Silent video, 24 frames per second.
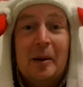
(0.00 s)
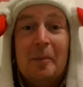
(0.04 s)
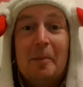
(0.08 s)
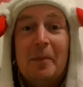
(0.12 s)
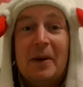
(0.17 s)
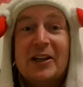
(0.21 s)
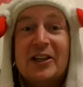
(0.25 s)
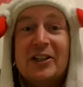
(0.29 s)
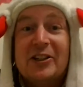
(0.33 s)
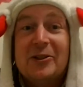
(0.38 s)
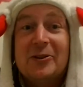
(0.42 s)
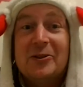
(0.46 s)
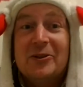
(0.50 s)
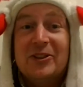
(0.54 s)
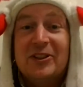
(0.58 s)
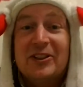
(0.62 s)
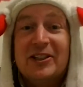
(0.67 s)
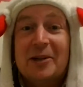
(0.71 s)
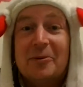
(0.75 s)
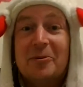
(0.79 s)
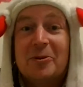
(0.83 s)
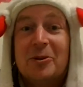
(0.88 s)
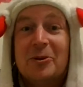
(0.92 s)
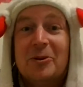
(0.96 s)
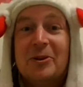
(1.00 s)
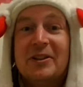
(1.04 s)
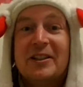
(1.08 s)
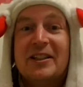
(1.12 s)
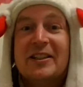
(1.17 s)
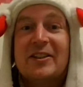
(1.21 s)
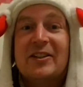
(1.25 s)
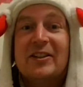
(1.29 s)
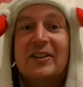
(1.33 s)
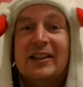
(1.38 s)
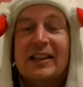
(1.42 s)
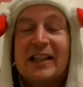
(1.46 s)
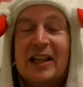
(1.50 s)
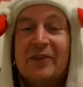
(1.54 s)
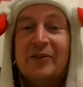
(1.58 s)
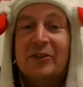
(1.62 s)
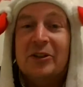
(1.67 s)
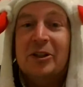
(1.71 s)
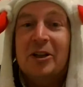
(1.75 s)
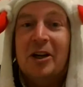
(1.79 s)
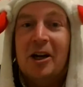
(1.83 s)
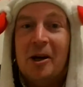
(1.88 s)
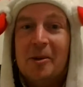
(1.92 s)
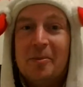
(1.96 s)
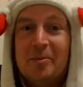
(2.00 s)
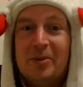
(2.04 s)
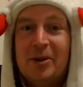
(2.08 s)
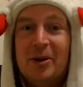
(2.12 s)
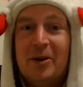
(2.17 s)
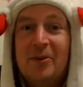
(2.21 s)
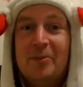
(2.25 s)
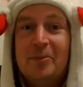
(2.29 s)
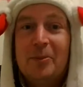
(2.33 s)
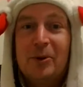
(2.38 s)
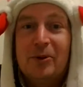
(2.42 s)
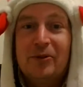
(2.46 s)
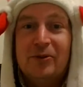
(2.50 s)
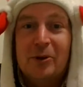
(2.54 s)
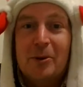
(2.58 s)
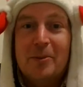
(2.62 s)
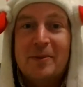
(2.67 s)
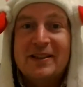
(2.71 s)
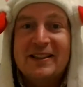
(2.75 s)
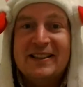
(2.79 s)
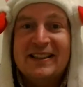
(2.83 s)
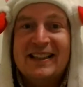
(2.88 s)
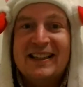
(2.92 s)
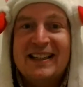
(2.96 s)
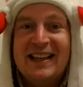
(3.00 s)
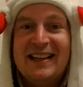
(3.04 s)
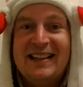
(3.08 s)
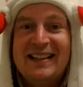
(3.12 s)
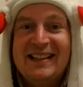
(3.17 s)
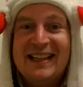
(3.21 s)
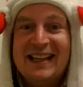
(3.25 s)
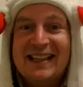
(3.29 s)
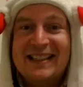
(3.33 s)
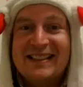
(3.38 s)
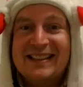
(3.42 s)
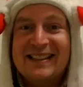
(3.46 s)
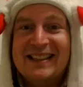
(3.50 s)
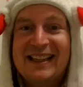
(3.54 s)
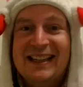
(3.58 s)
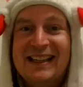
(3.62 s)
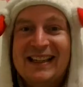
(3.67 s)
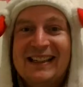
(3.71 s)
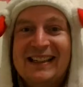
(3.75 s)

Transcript: my students that were doing this leveled up performance test